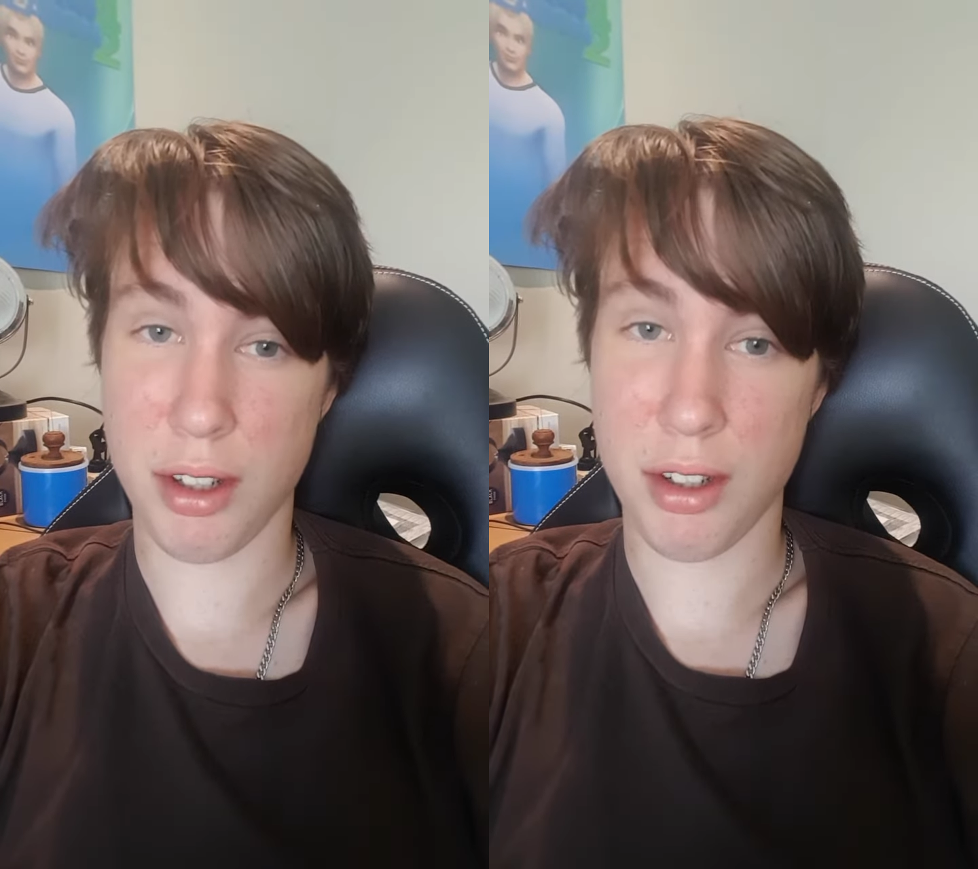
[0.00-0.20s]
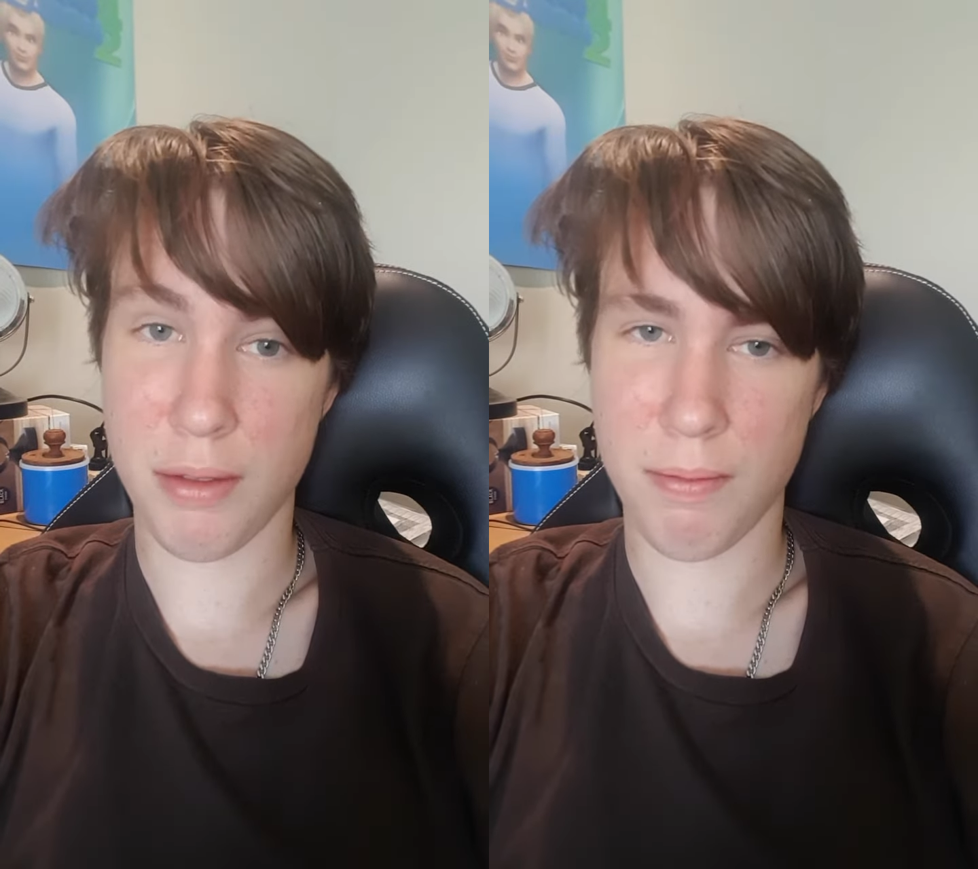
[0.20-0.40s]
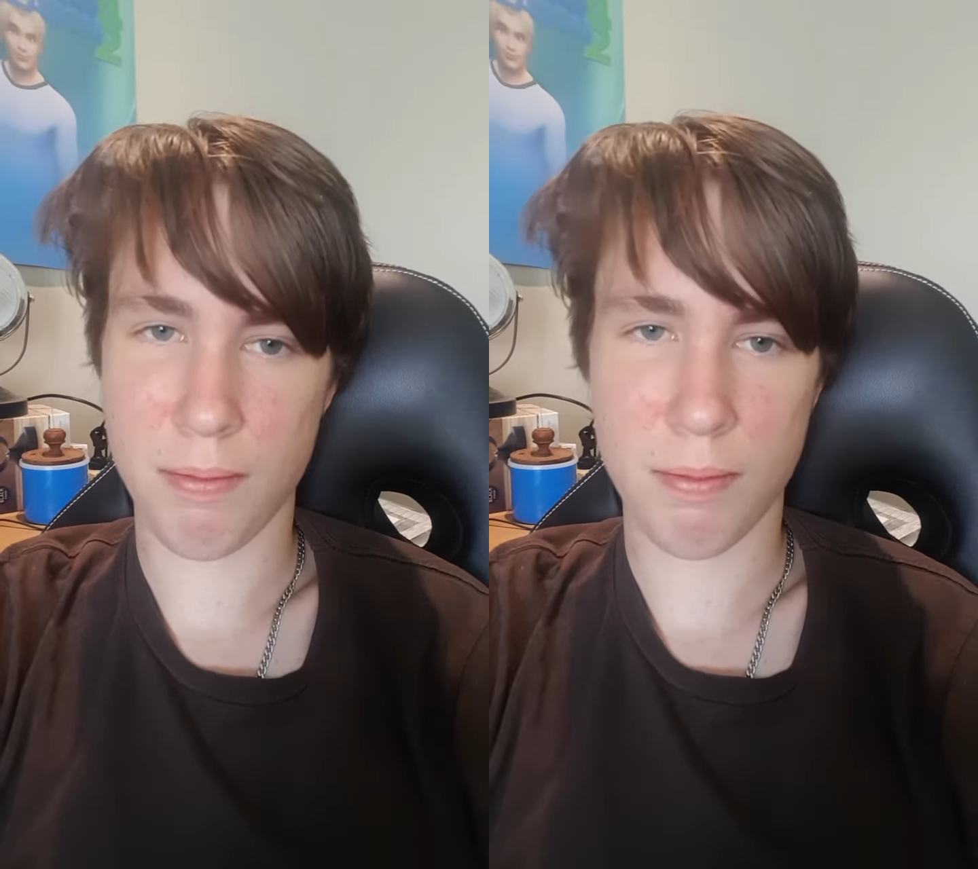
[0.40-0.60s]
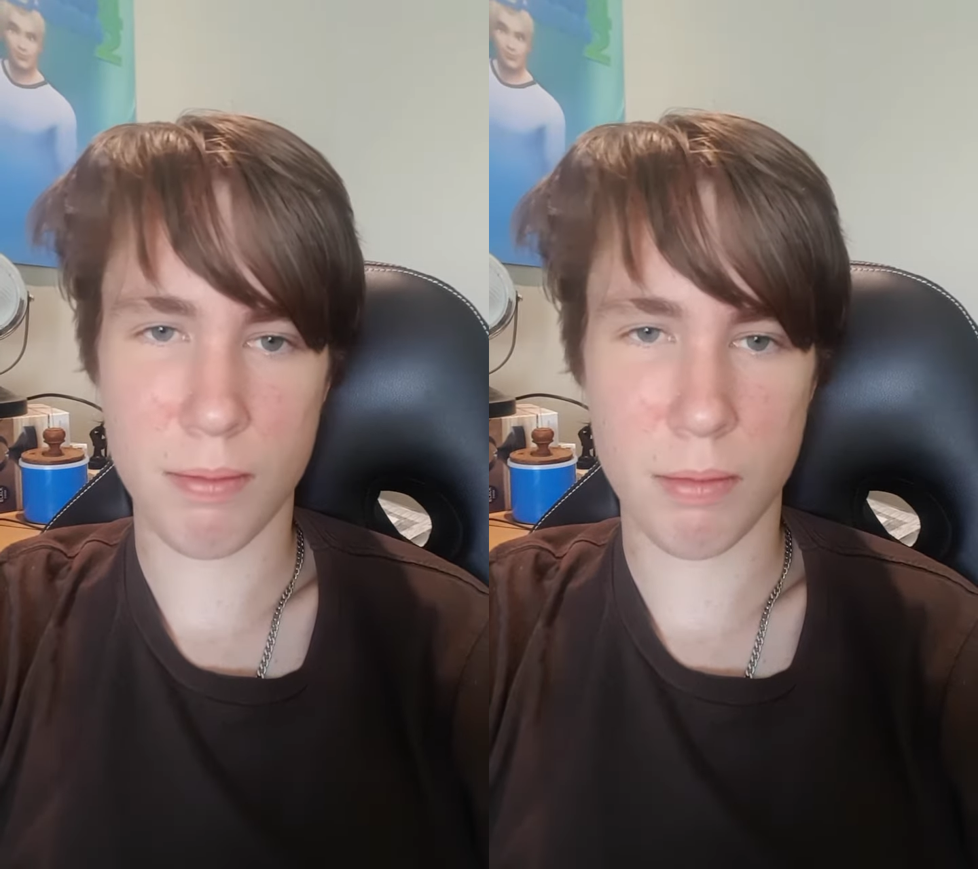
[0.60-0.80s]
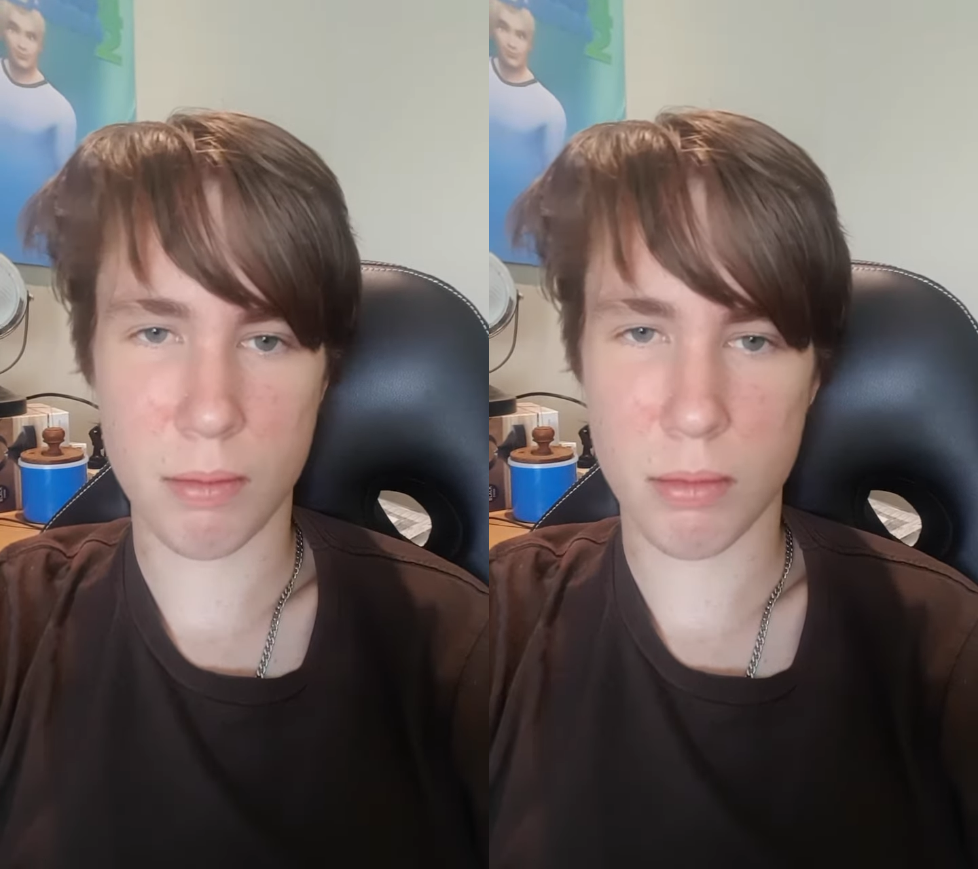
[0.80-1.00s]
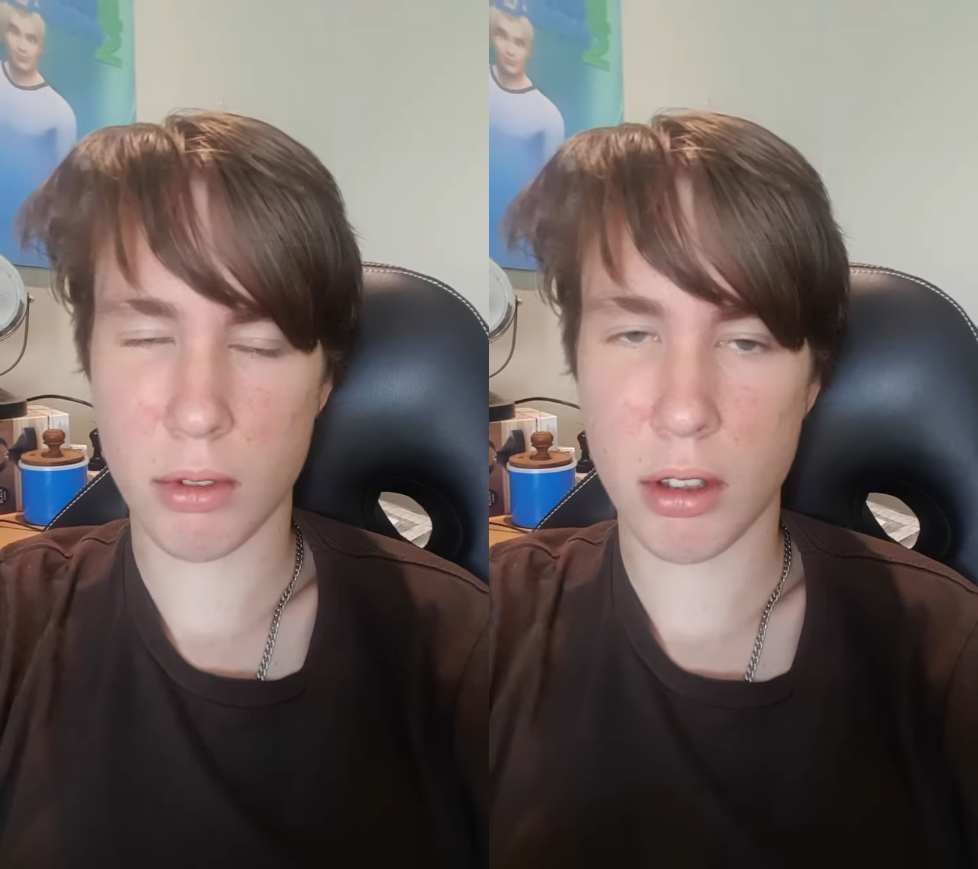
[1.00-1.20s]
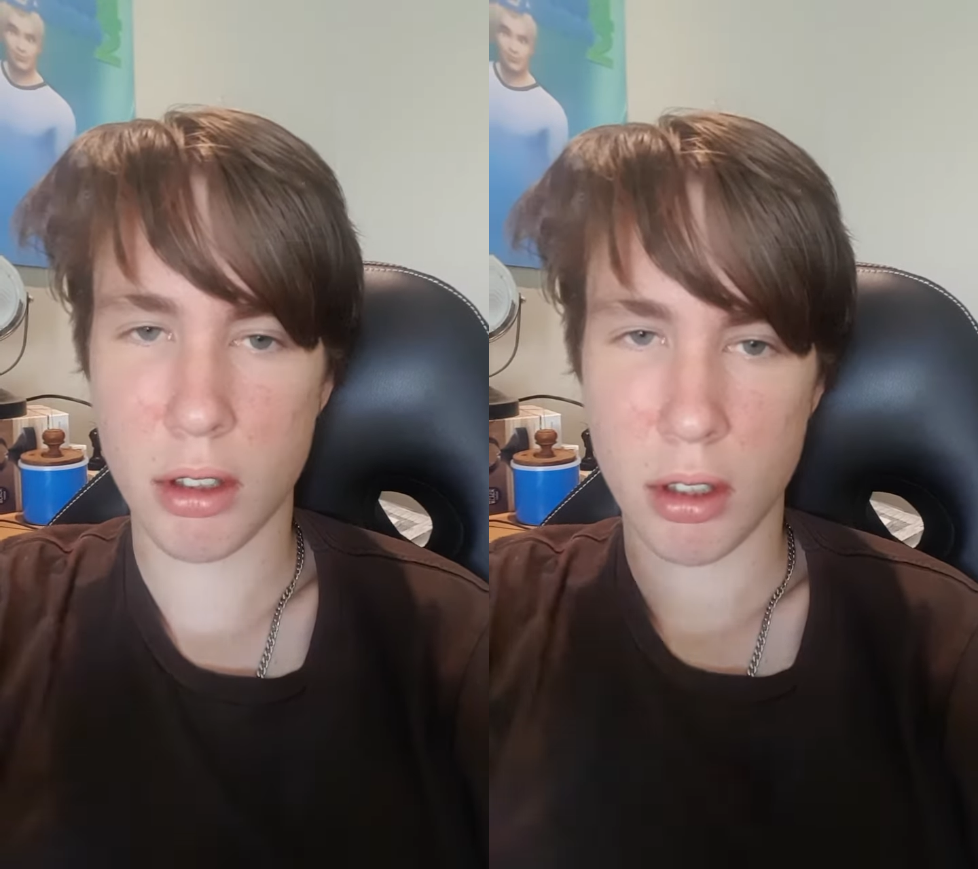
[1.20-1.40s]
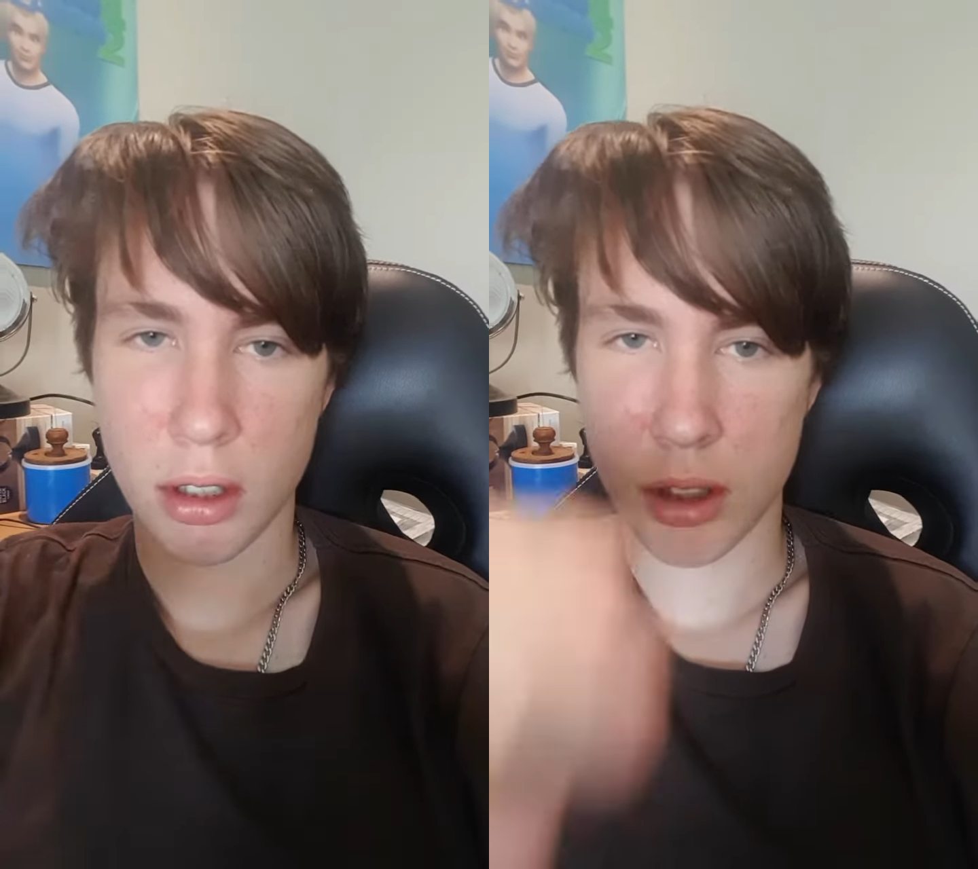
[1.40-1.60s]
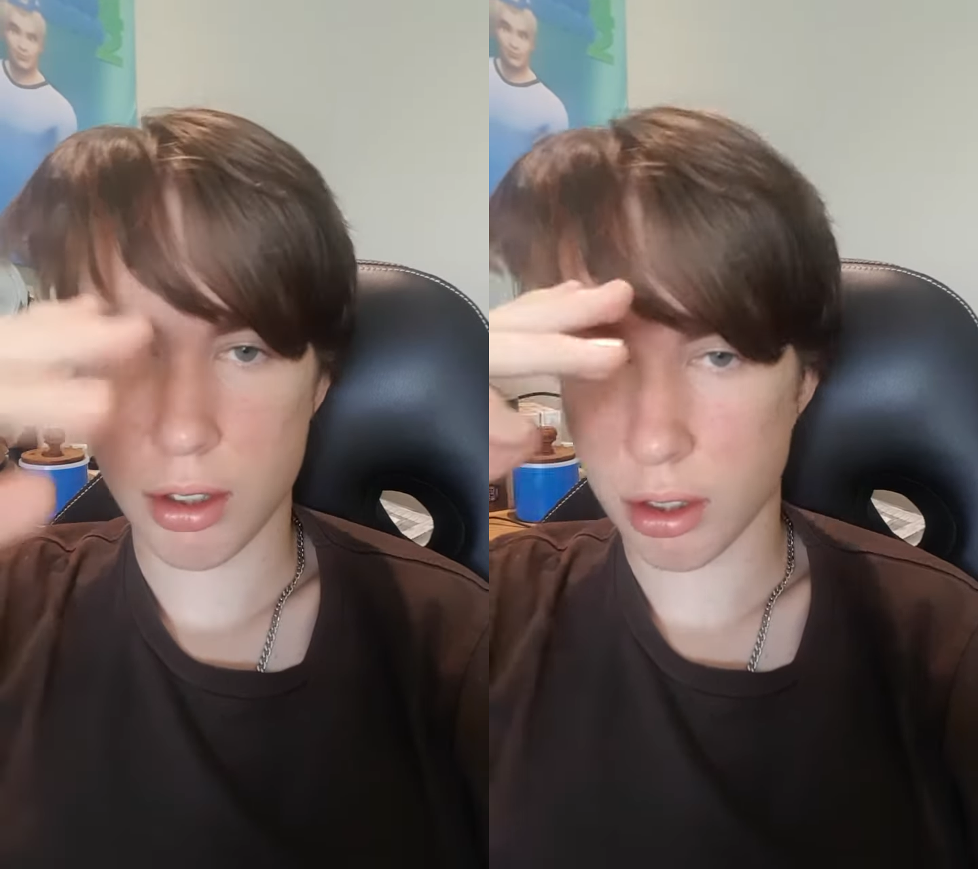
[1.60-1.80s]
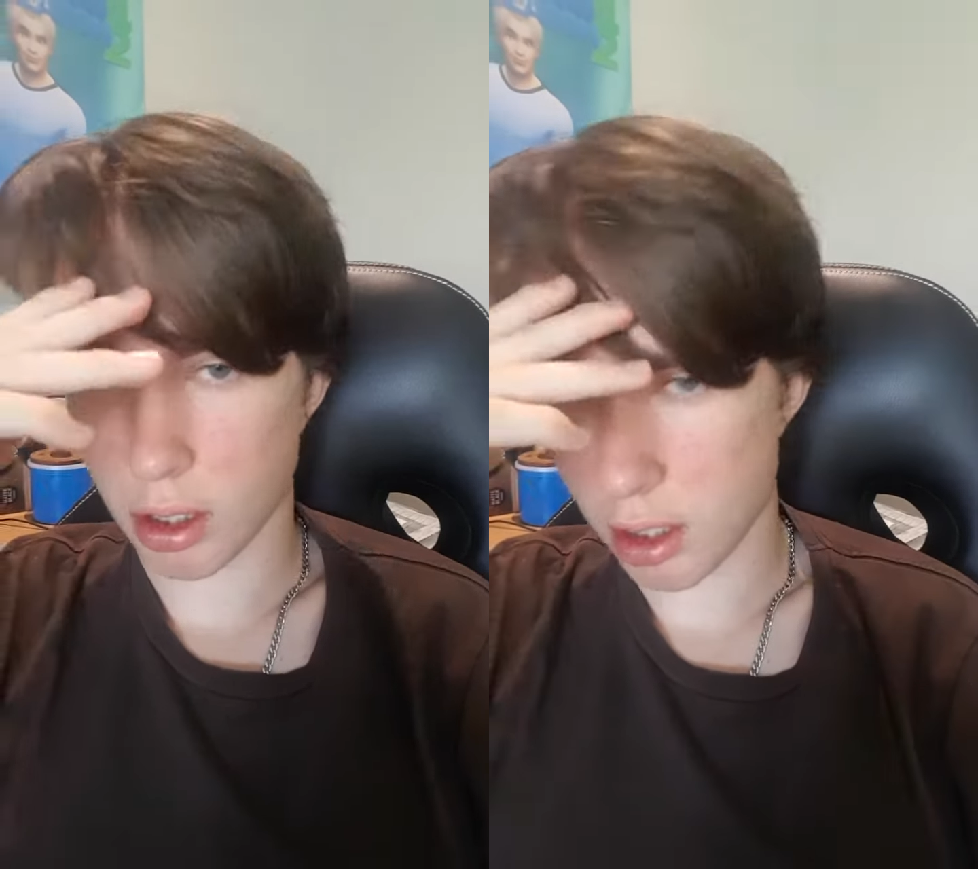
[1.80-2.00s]
did.
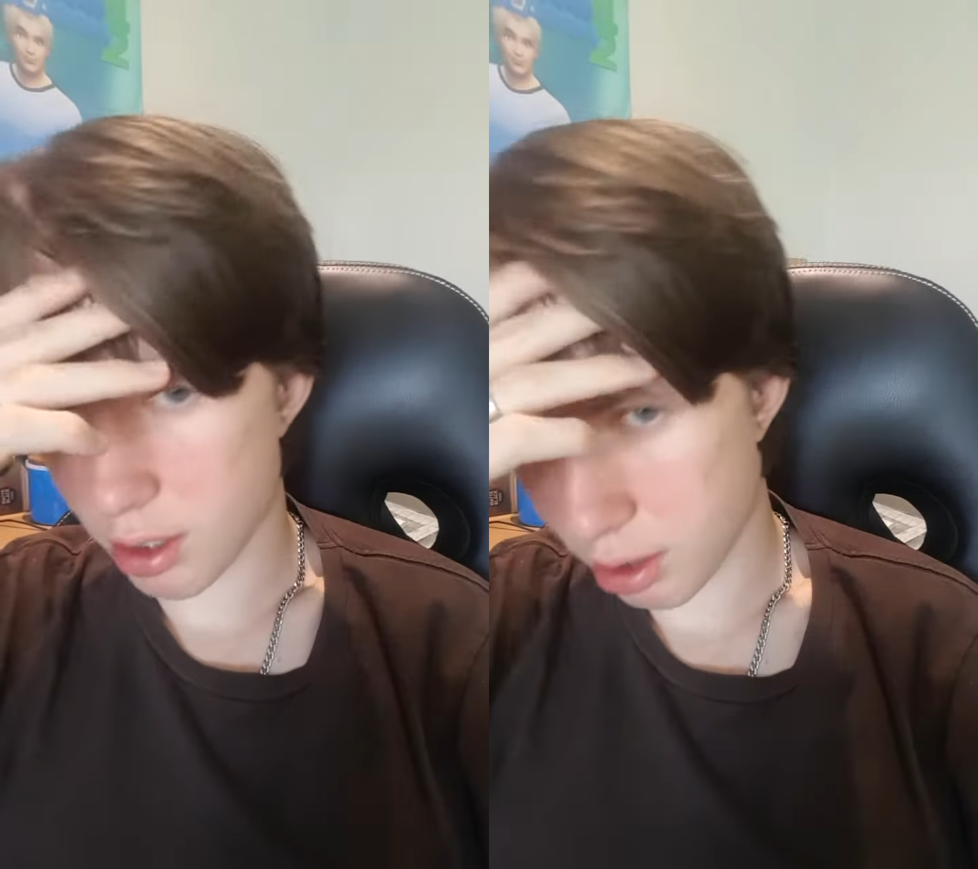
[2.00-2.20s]
So guys,